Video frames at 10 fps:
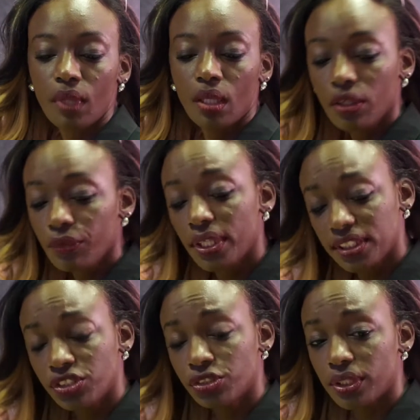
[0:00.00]
the
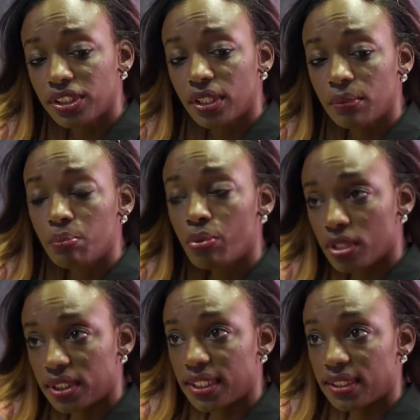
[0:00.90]
registration
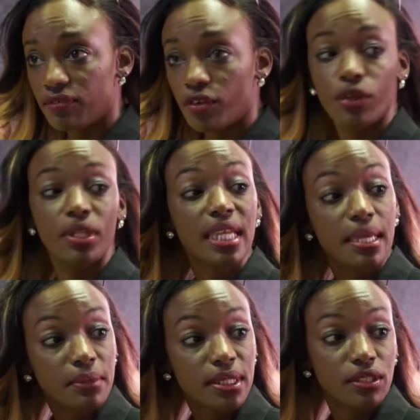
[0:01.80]
process for your
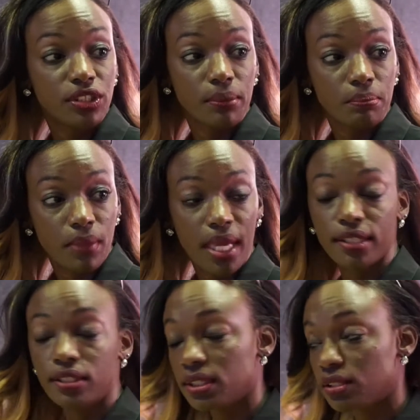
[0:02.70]
name search and,
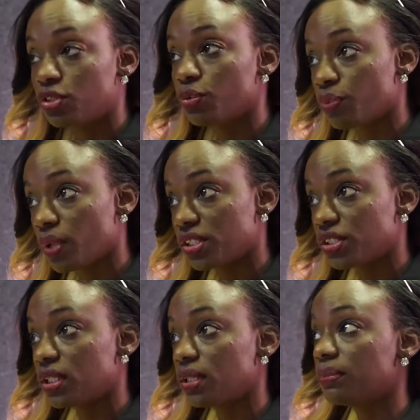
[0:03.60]
and to, to
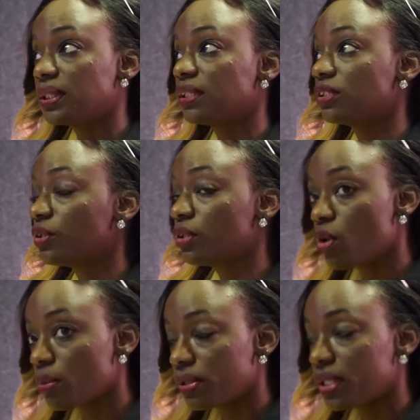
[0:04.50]
register the business, to
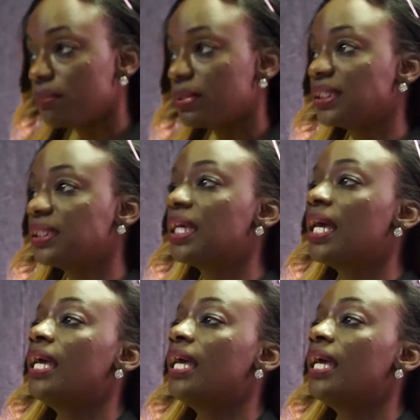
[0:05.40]
incorporate the business.